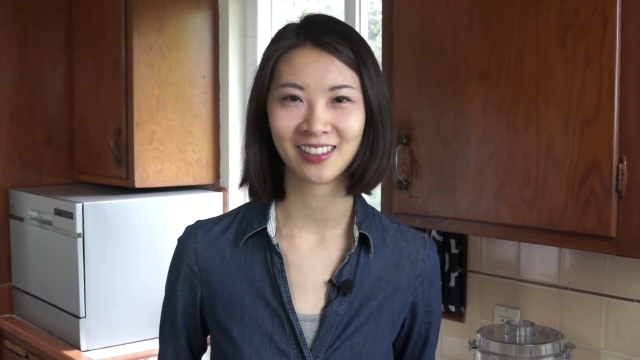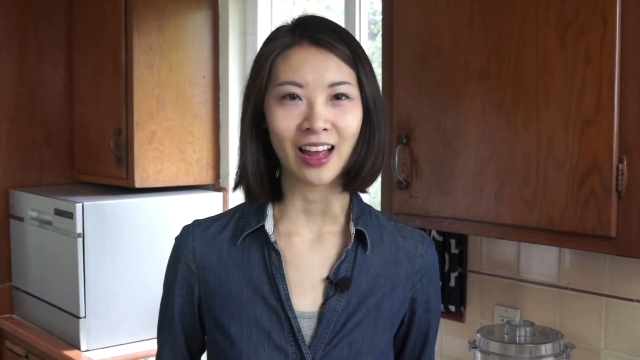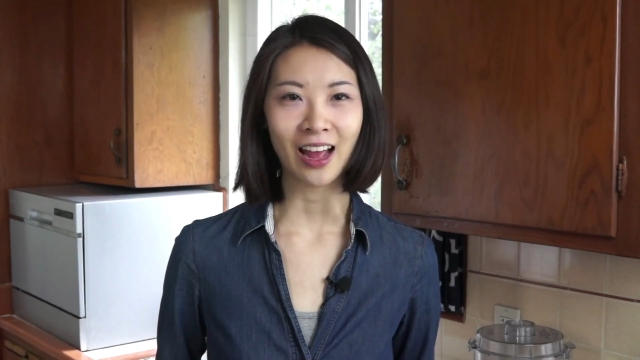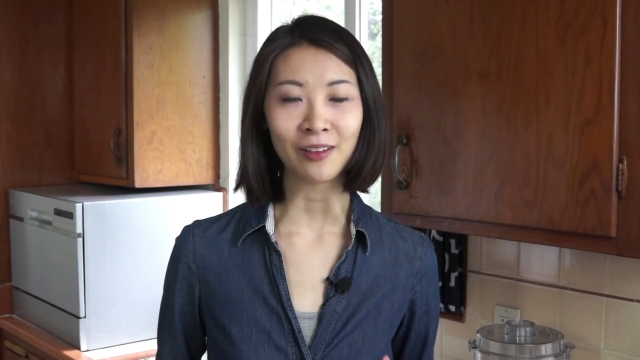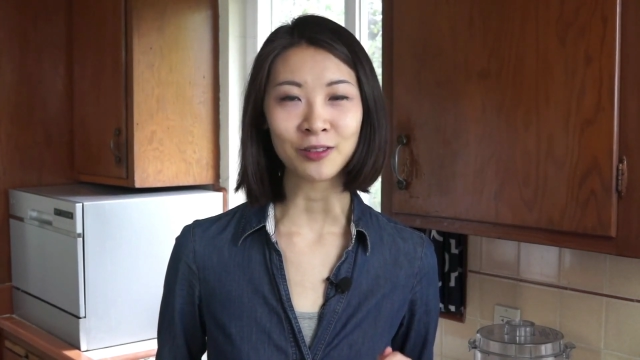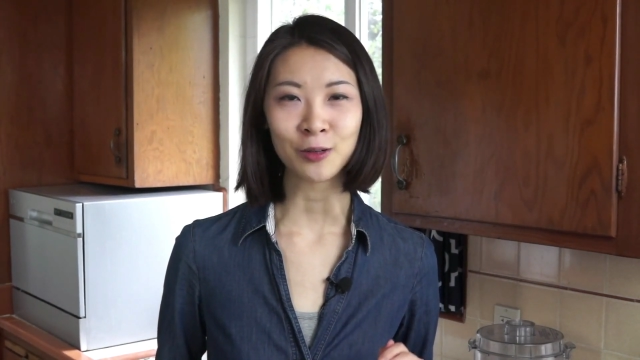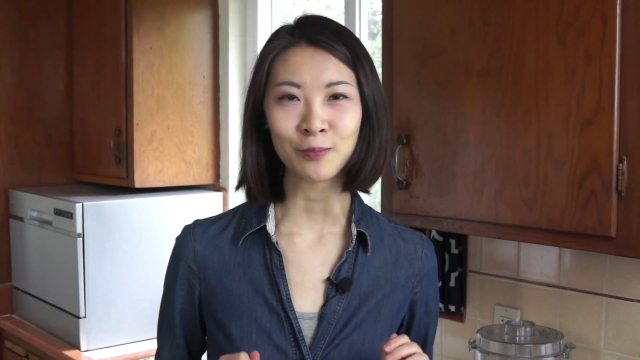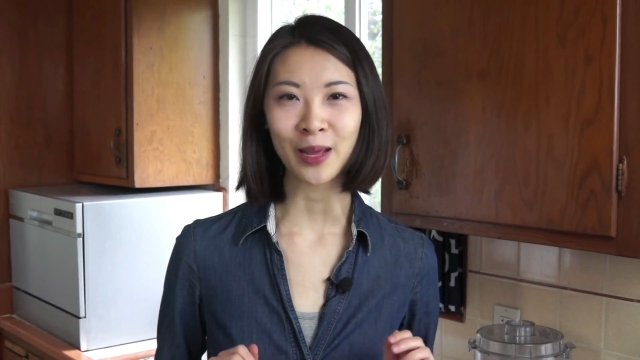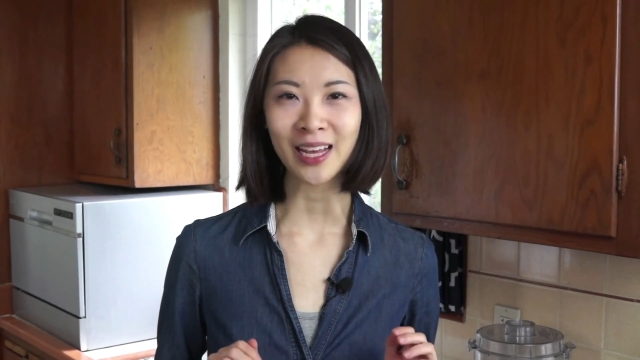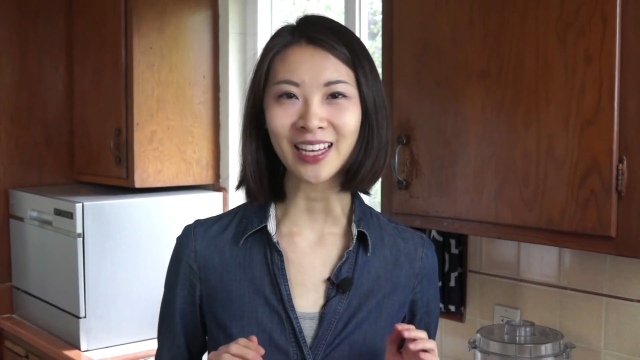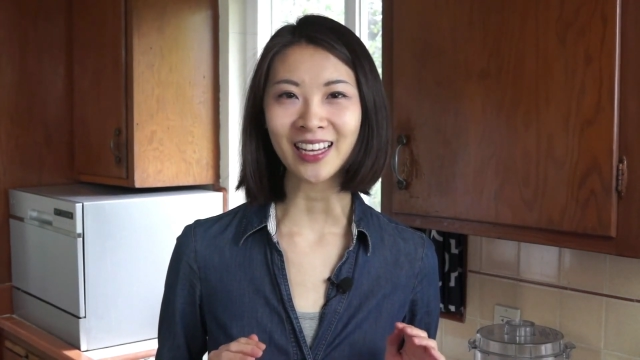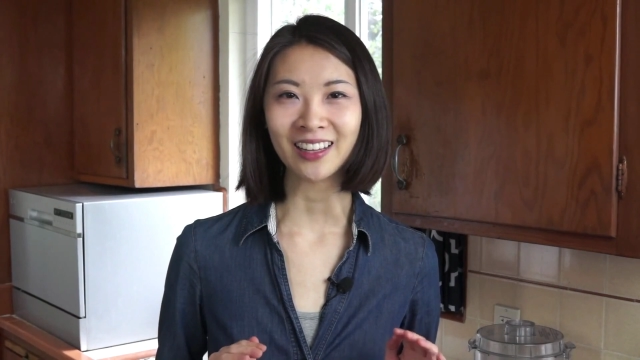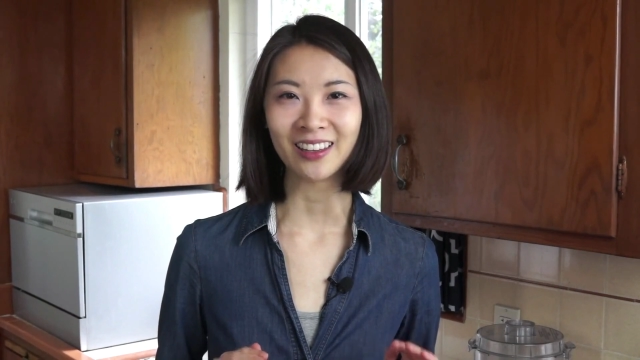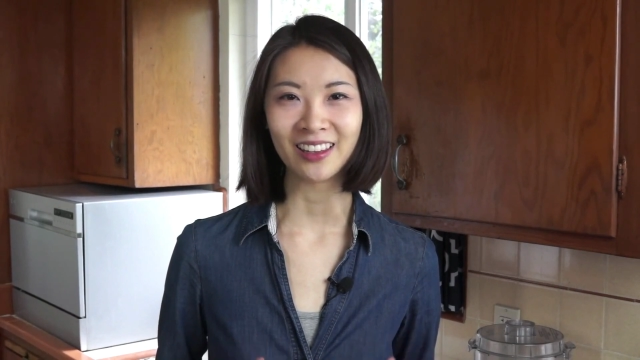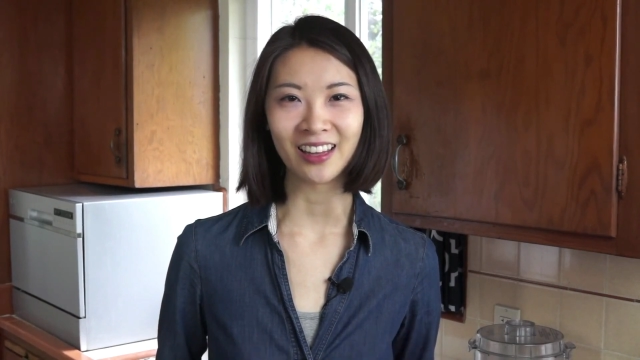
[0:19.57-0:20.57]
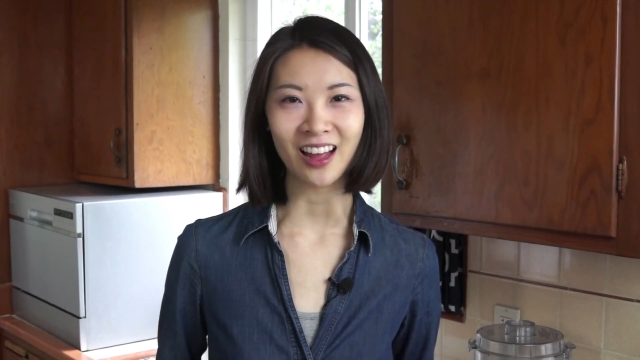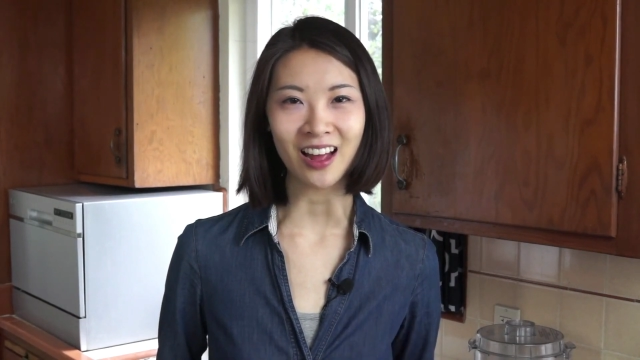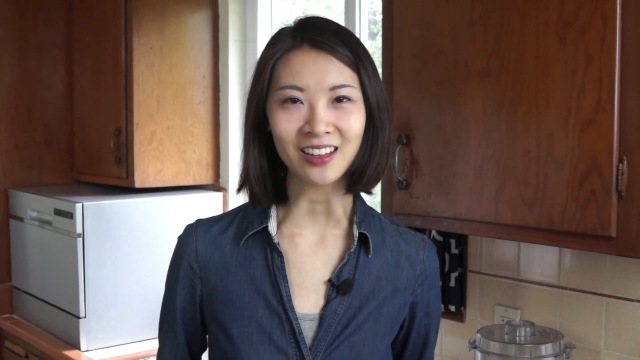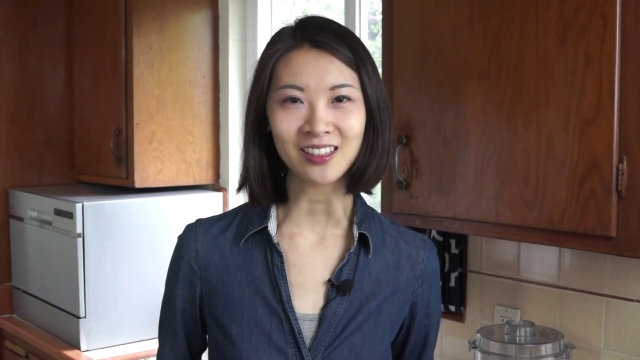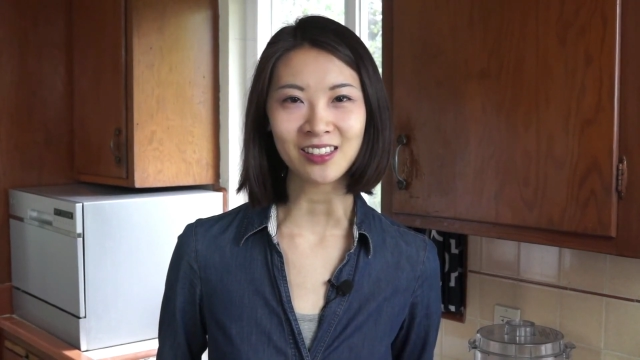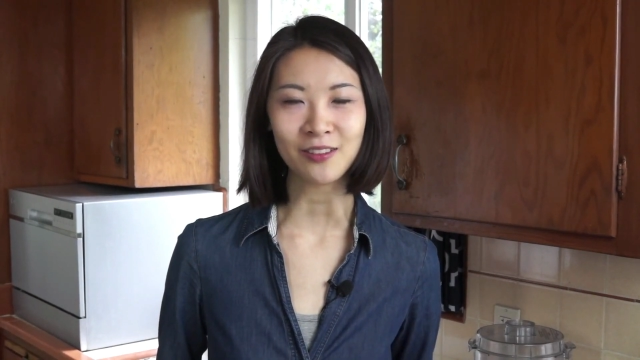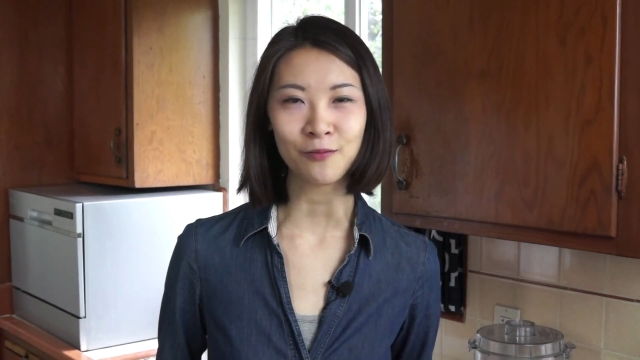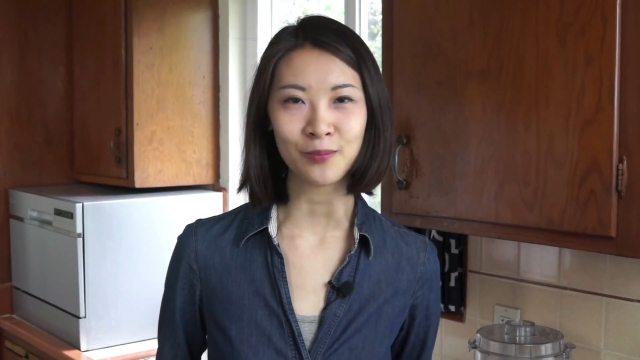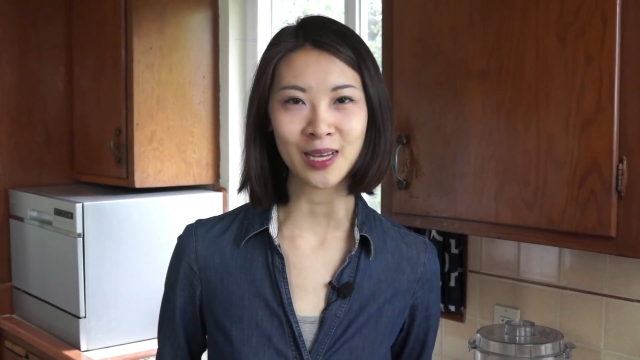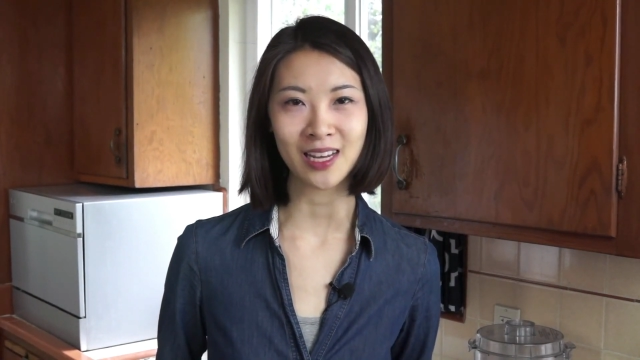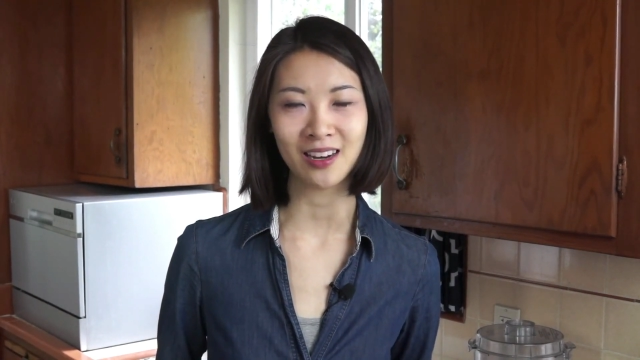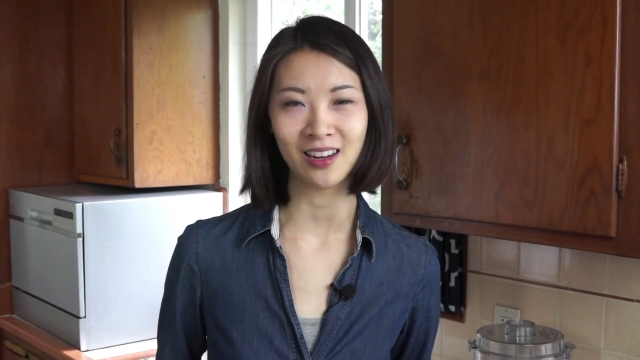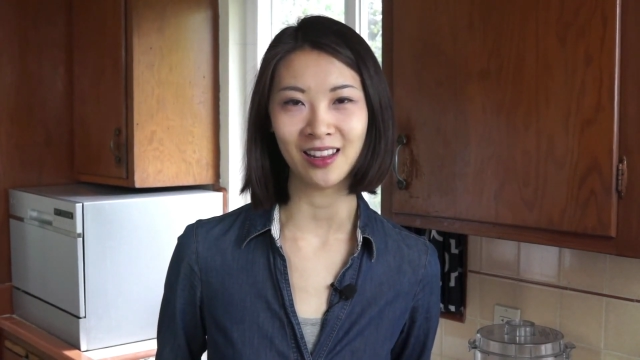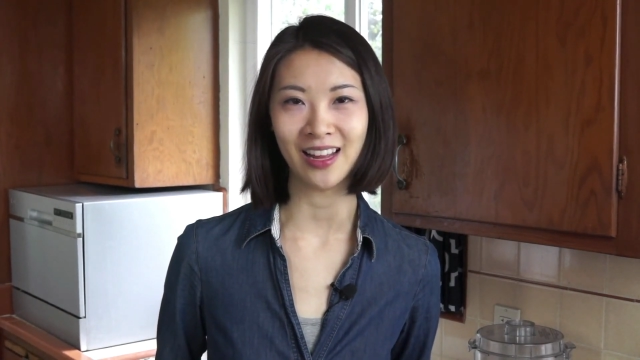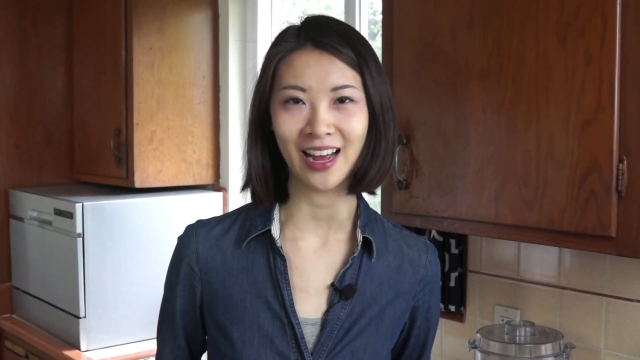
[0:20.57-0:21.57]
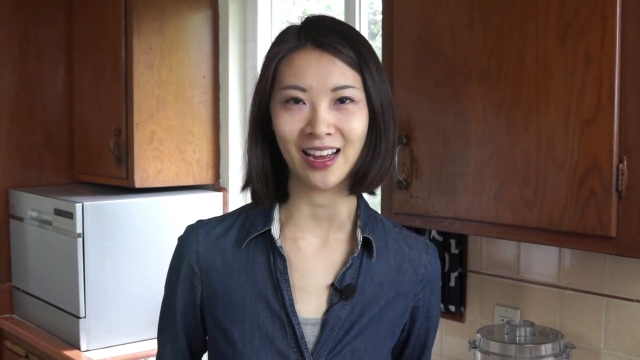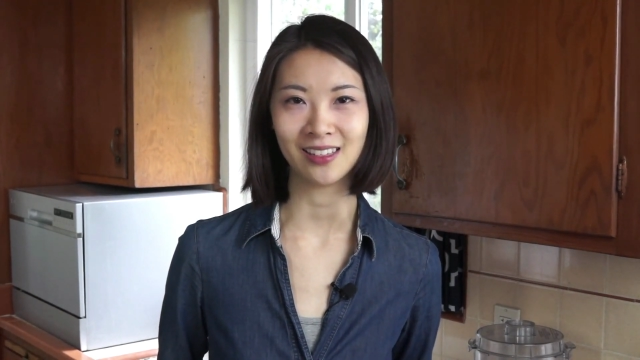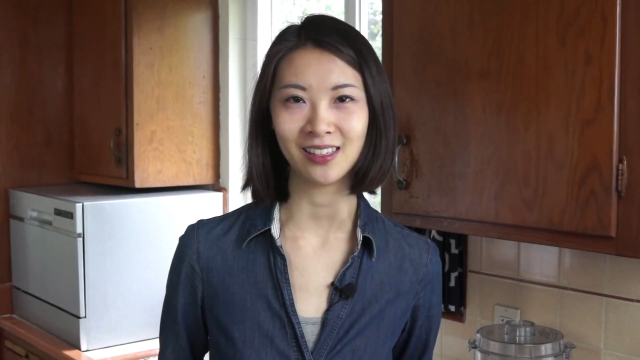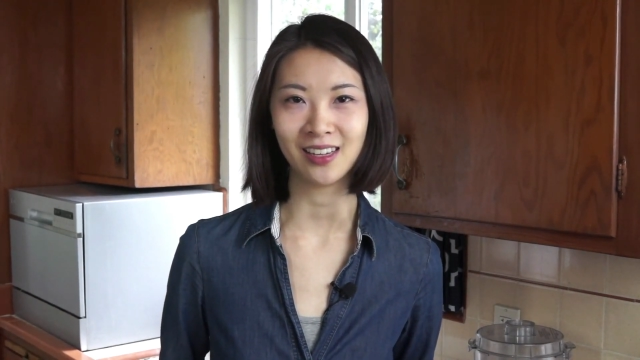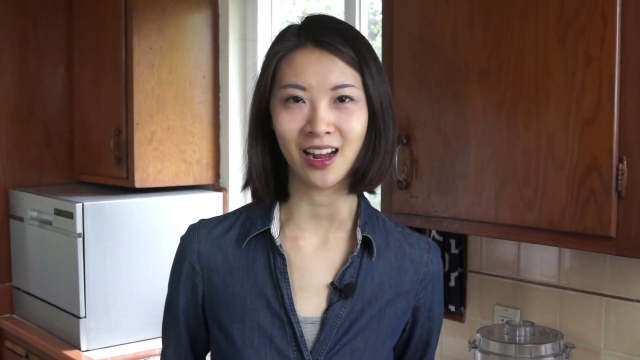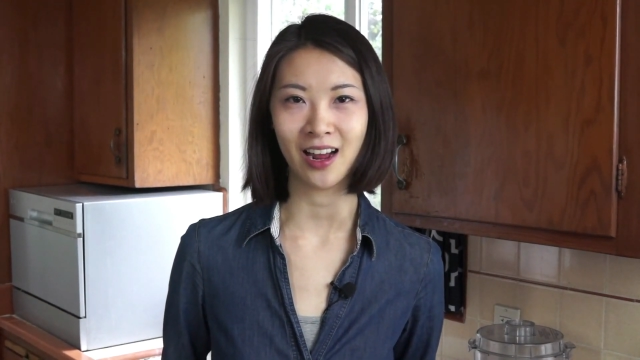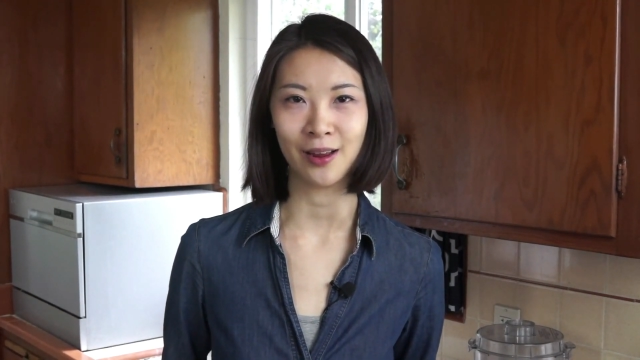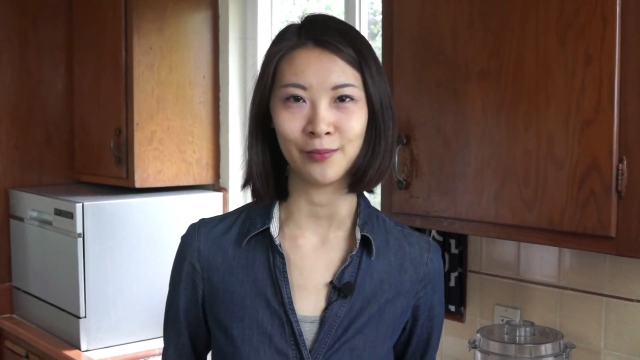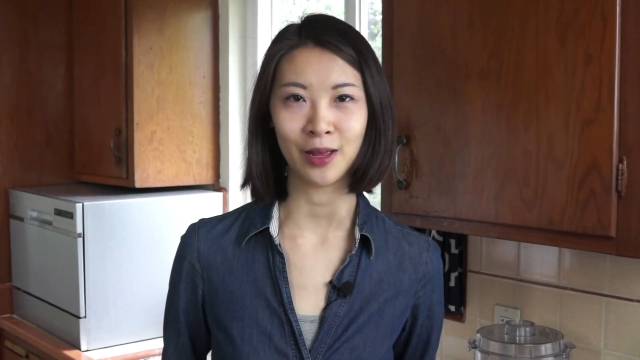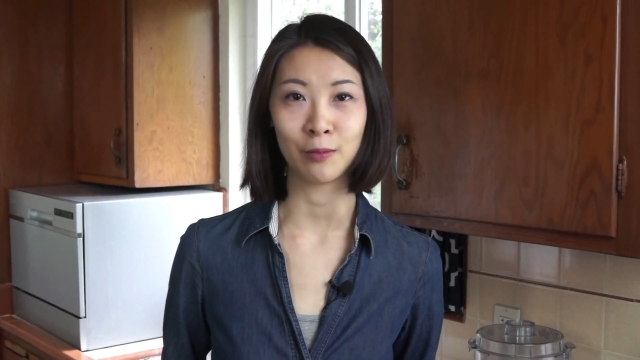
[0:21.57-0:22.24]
After baking lots of pita last time